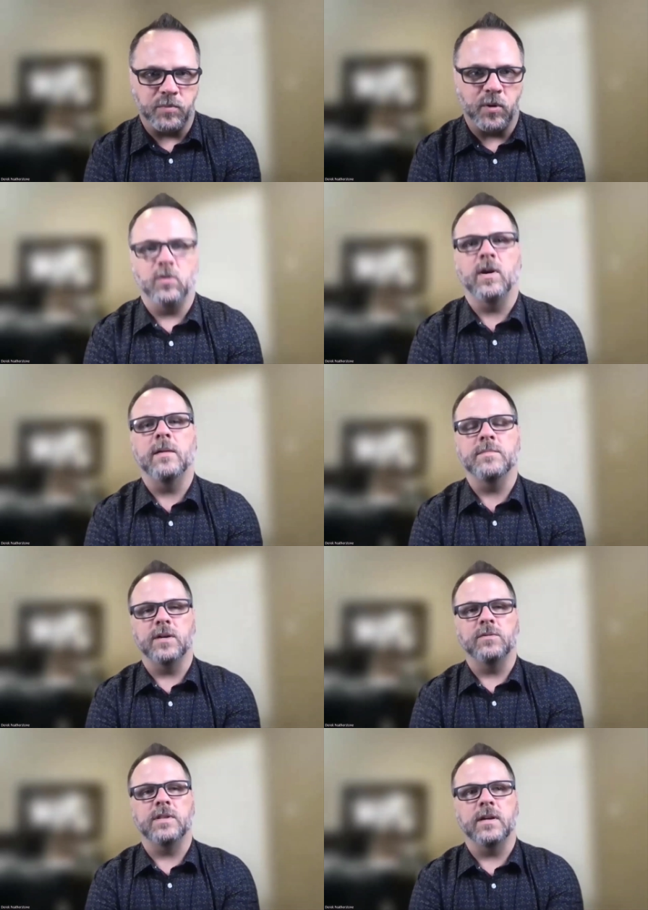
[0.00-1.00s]
programs
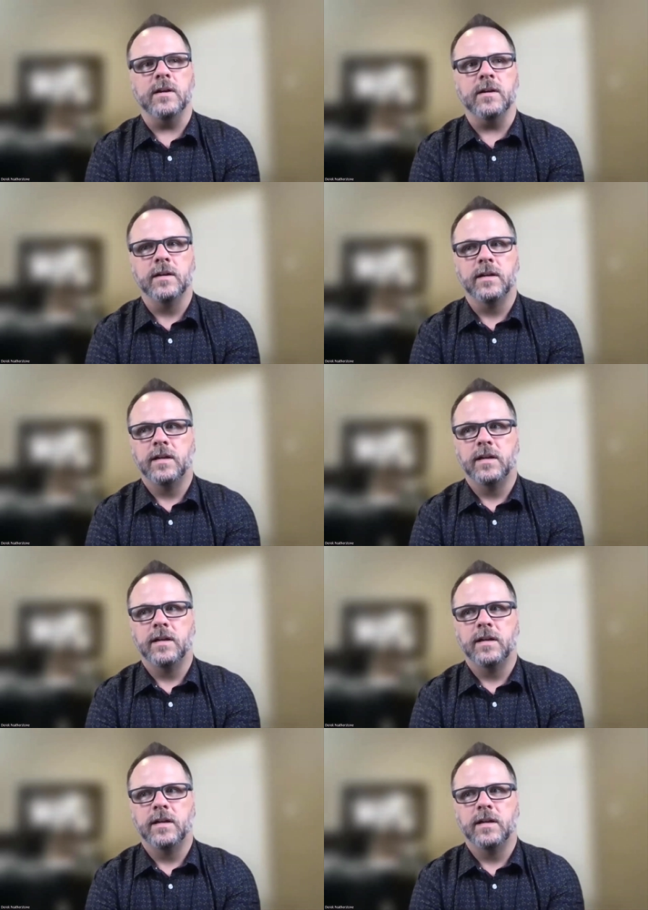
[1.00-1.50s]
out there.